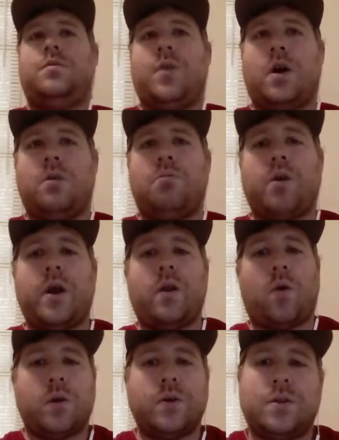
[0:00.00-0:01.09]
unbred
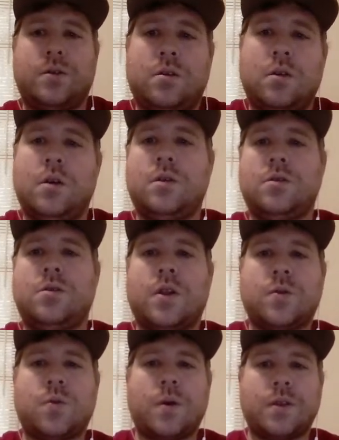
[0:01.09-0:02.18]
horse. So
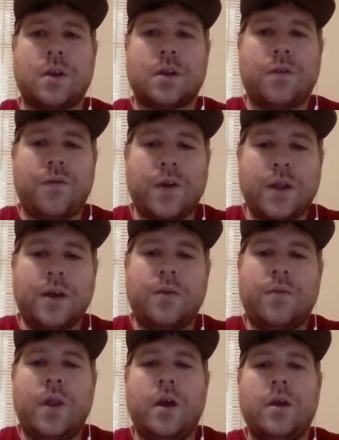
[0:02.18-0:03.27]
that's why I selected filly.
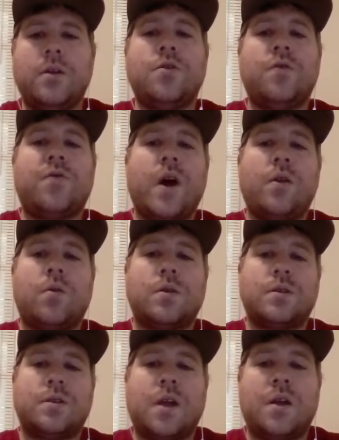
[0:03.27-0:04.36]
To find
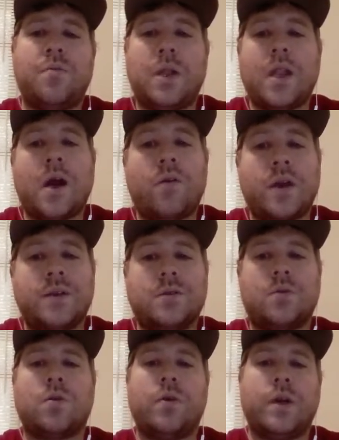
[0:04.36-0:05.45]
horses that have been not raced,
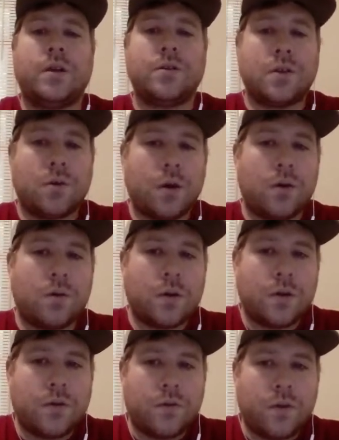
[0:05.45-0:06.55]
we're going 0,
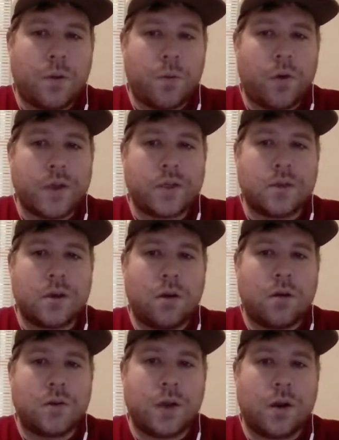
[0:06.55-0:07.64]
number race is
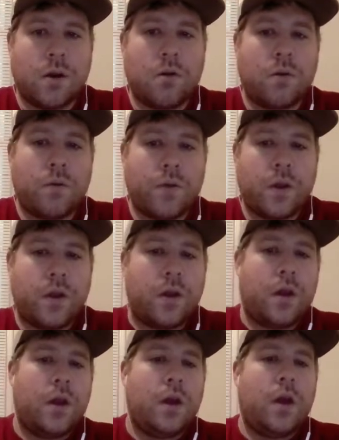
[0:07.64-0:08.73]
0, 0.
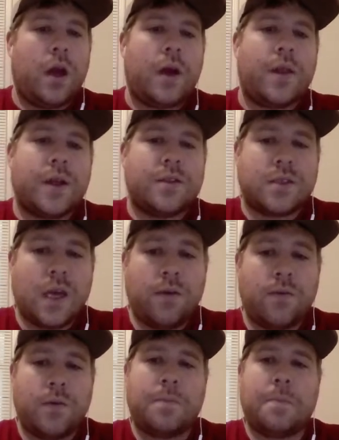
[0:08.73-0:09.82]
and then
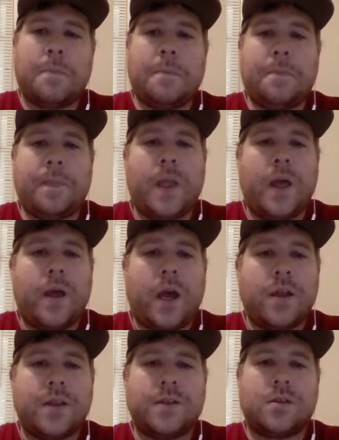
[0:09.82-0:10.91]
save. And
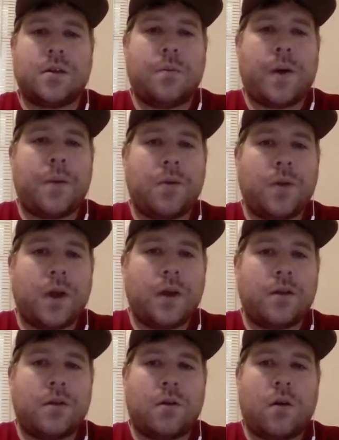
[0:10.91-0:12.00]
then this is going to
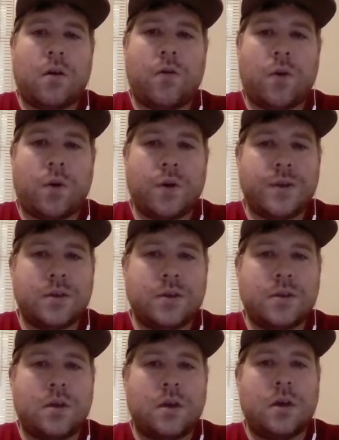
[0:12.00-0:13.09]
populate all of the horses.